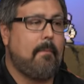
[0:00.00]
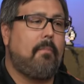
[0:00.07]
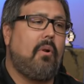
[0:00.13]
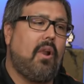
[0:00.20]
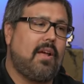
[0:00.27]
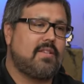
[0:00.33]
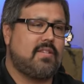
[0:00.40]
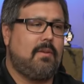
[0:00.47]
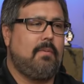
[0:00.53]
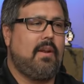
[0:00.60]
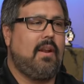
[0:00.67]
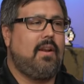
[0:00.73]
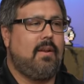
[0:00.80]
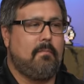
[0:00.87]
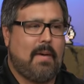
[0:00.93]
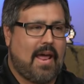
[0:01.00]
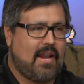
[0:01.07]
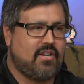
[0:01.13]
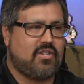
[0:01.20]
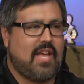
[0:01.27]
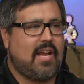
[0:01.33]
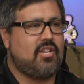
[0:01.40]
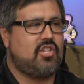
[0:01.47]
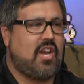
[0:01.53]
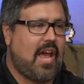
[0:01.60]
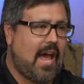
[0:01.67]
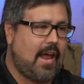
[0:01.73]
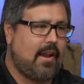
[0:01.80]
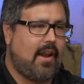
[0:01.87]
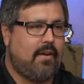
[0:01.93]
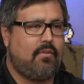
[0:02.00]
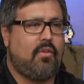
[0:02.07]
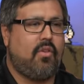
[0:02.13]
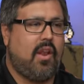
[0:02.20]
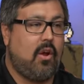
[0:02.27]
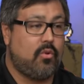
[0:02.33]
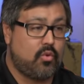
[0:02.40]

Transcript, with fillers: plus the ability to manage that chat and everything else